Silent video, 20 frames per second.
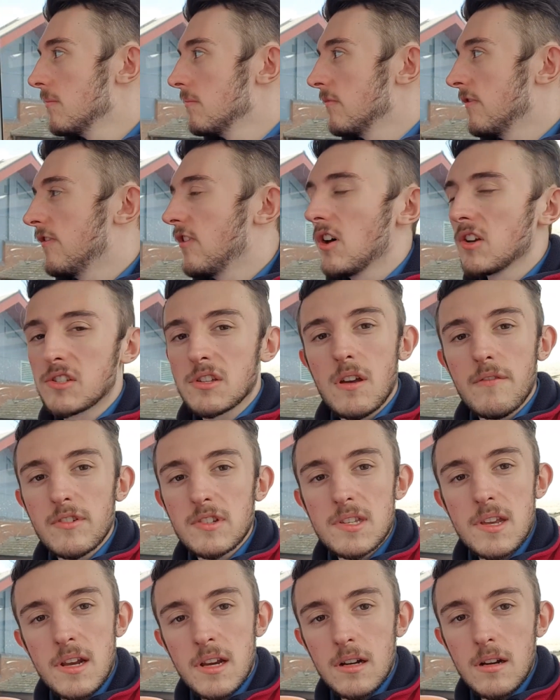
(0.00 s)
first half or
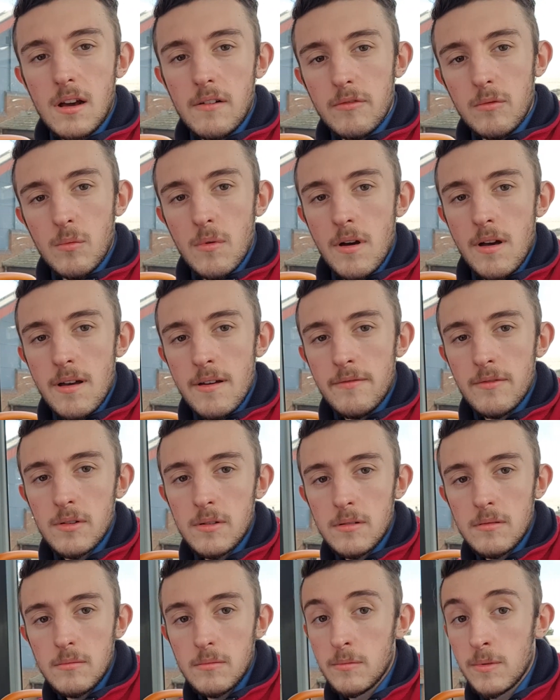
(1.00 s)
second half or
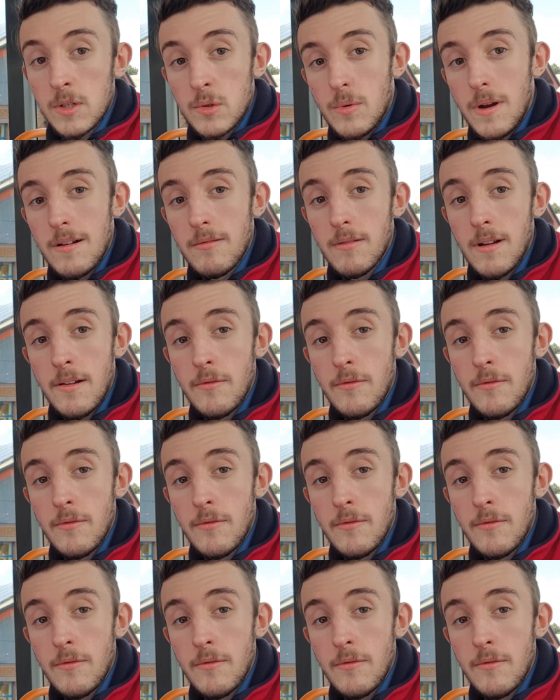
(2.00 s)
whatever, whichever